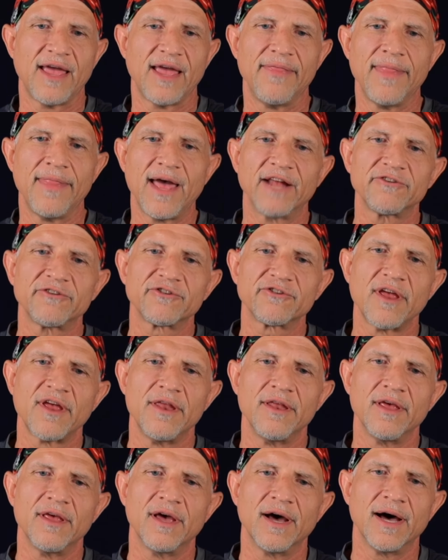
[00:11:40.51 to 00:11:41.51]
And that's,
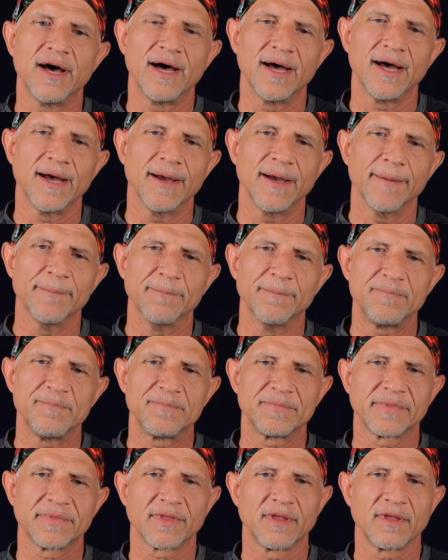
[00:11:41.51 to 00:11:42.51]

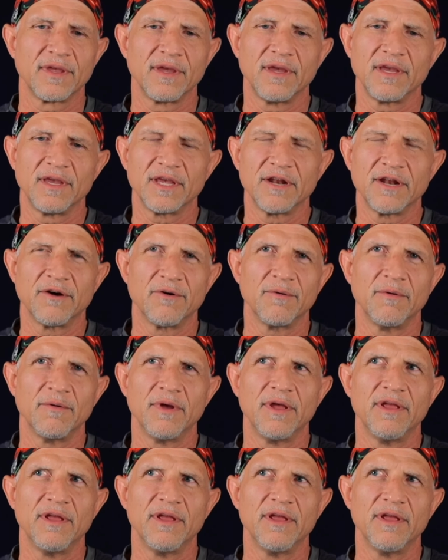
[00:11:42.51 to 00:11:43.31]
you know,